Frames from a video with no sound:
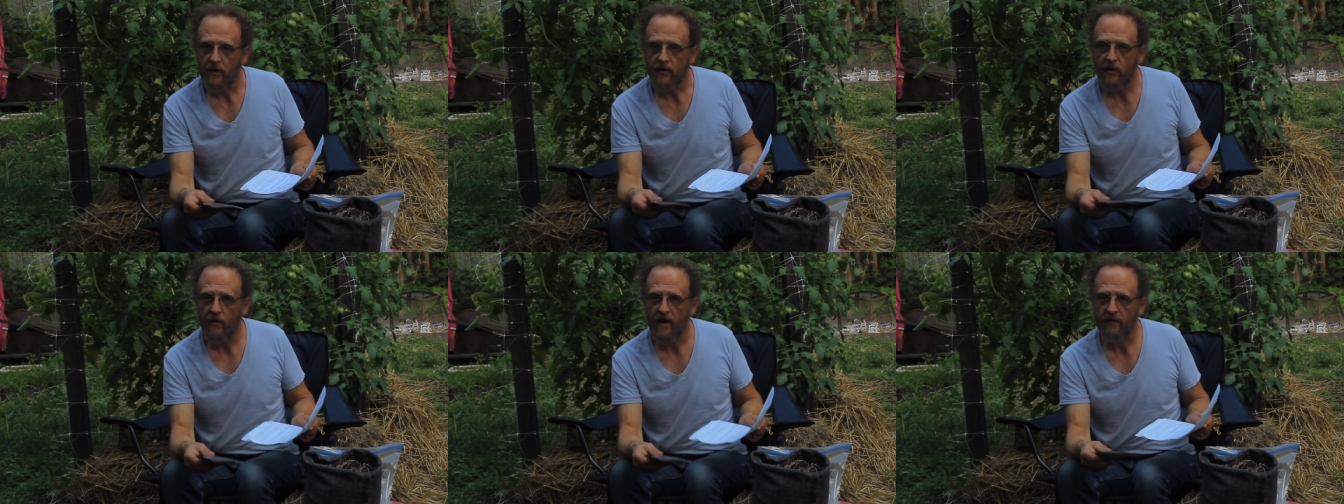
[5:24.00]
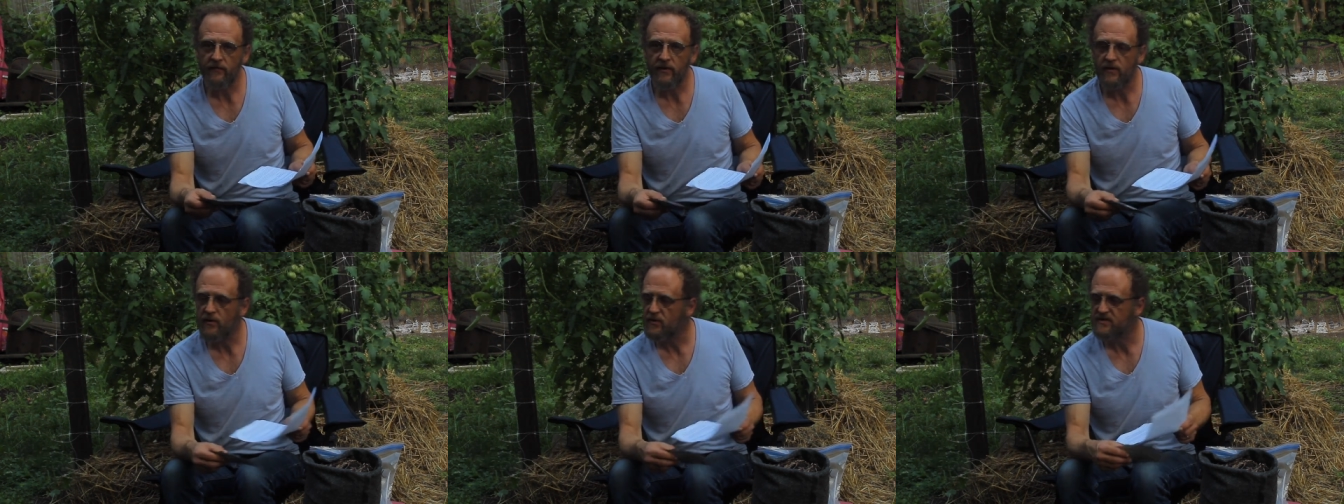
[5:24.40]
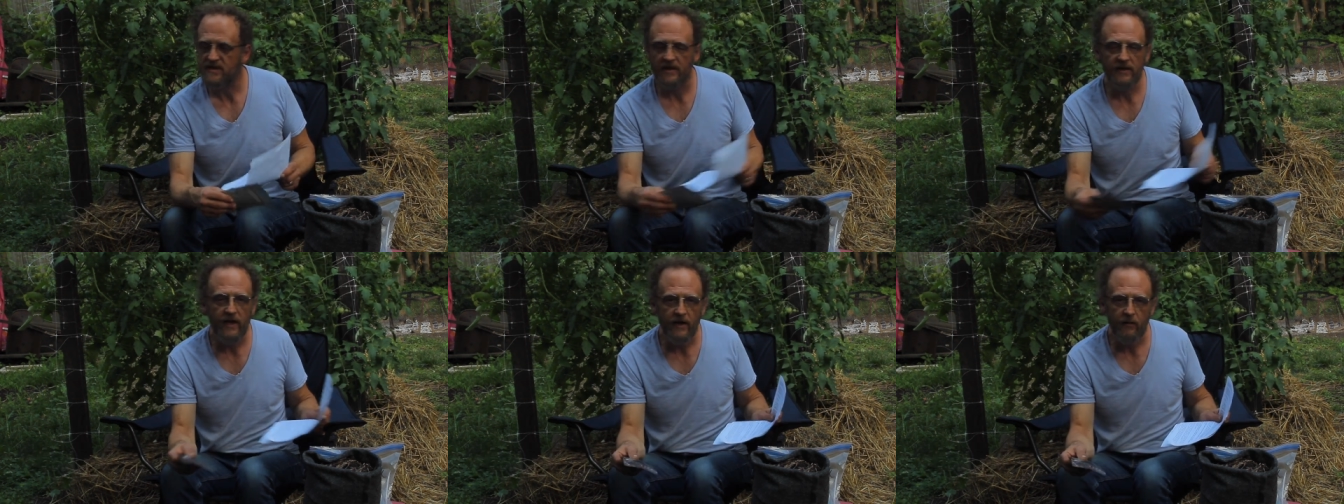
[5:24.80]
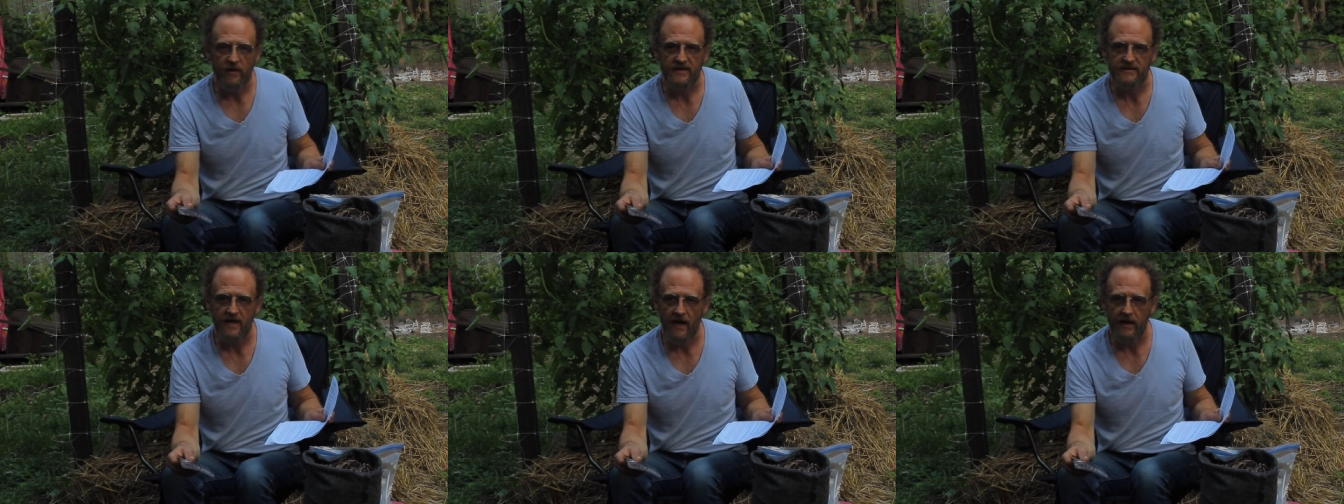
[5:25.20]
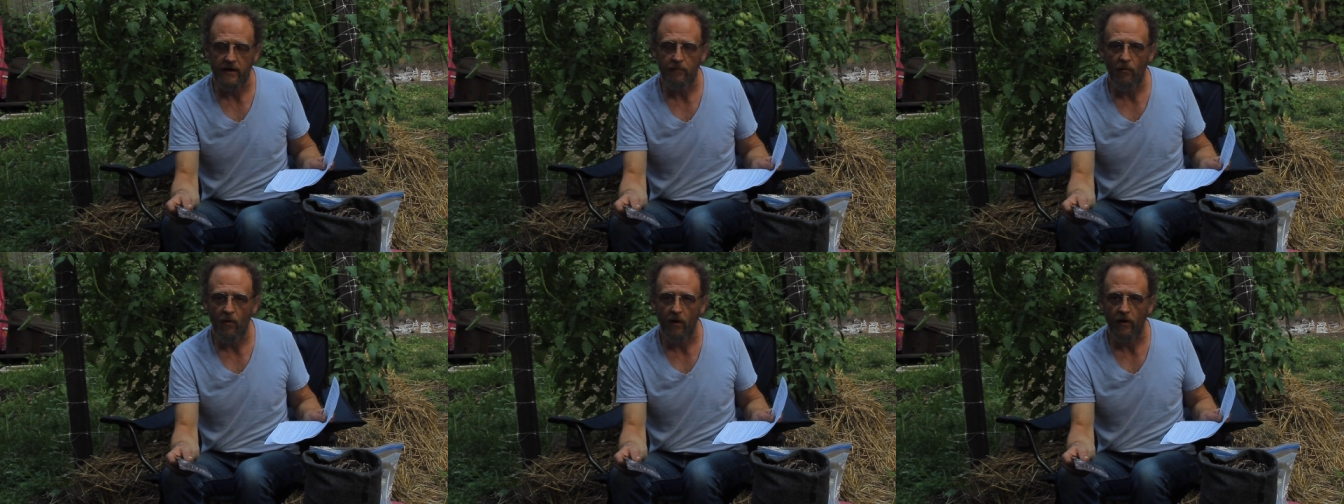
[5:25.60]
You don't have to use liquids
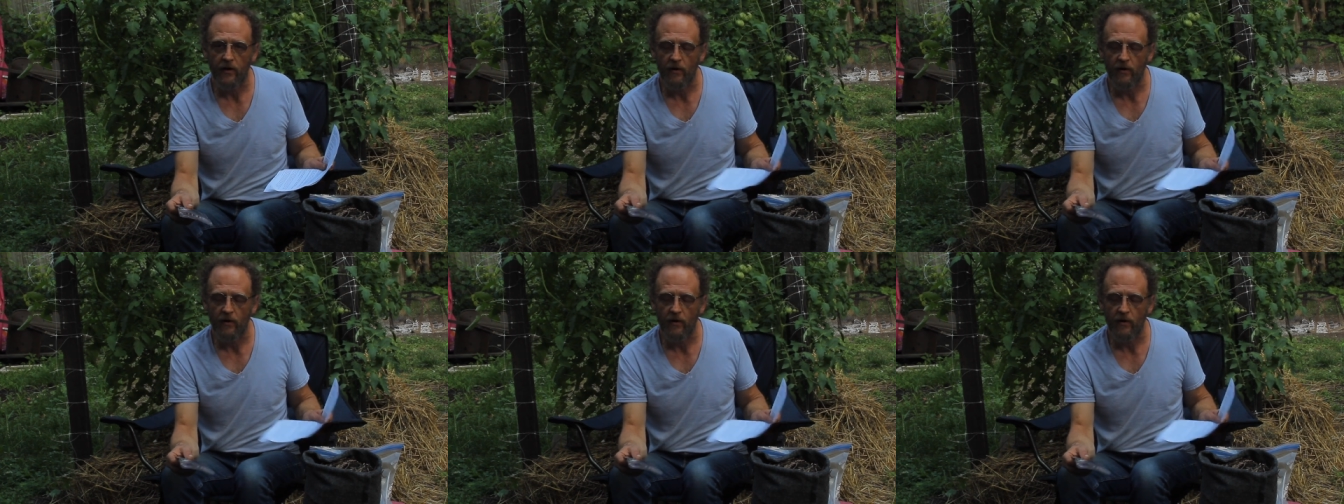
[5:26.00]
anymore.